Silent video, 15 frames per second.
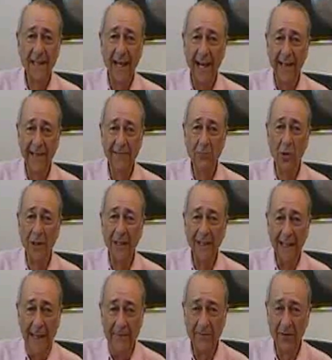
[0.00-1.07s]
I didn't want to
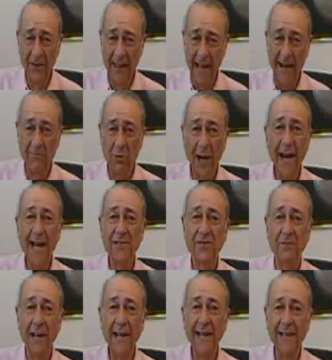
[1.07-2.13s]
leap for that
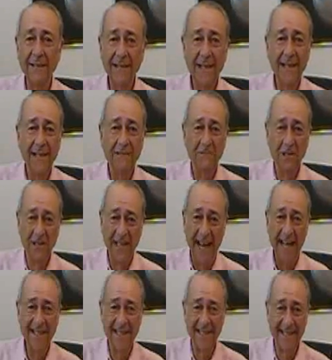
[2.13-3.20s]
brass ring, which
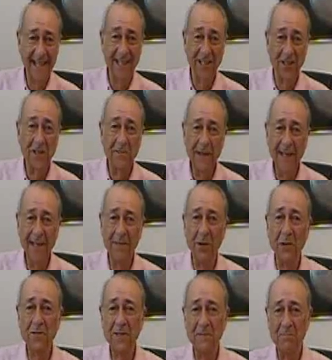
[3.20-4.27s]
NASA said could be the
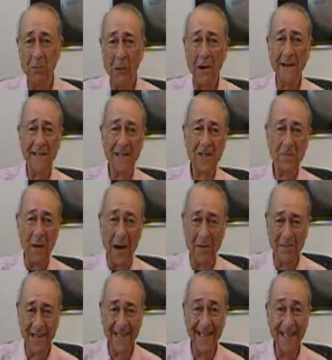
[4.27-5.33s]
most important
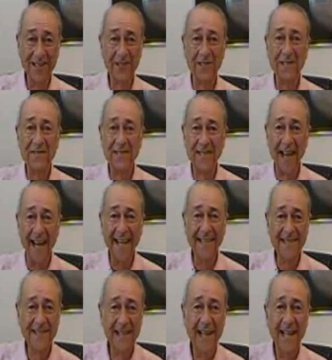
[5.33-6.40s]
experiment in the history of
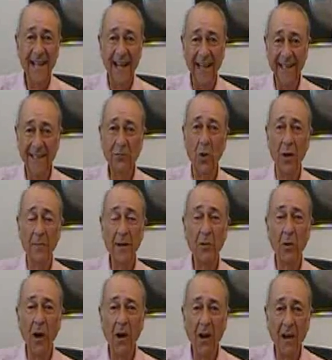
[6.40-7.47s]
science. I didn't want to be
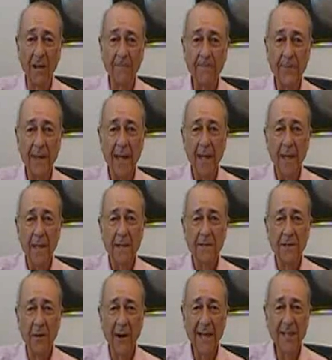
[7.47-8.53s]
wrong.
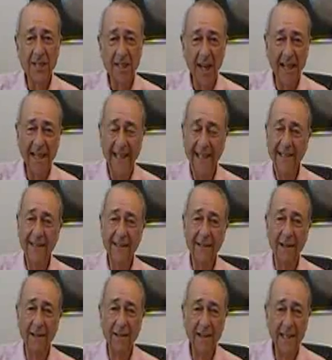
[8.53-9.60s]
So I studied
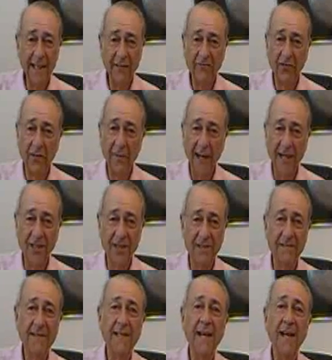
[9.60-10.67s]
the
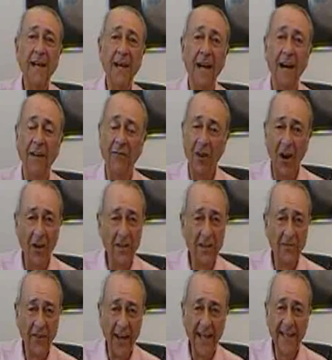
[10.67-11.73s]
information of all
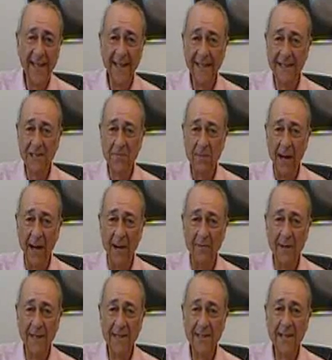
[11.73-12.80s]
the Viking
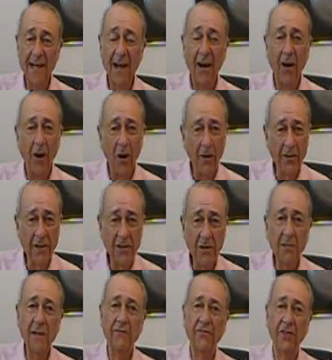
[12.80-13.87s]
experiments, all the
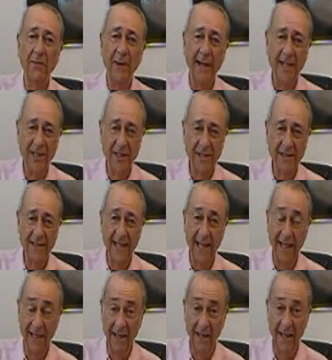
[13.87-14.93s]
new information
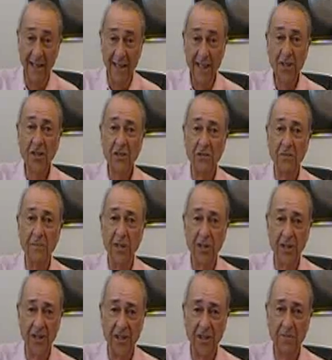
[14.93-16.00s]
that additional
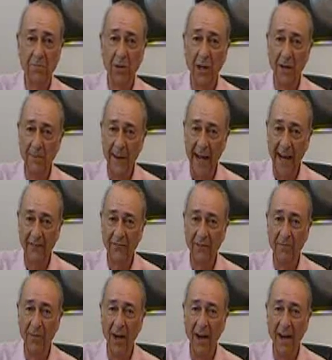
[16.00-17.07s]
missions brought back
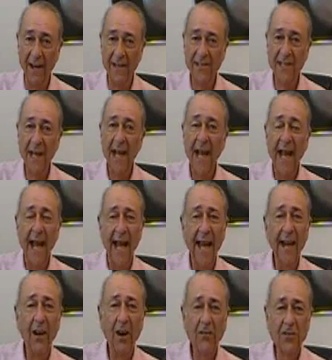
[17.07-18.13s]
from Mars,
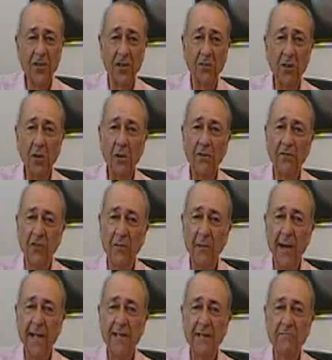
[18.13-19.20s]
and also new
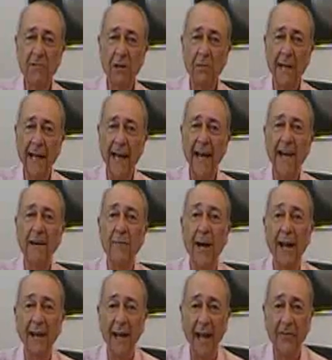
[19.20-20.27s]
information we were getting
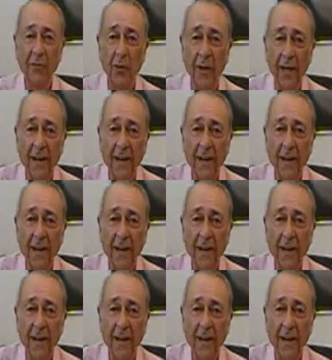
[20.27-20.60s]
about life on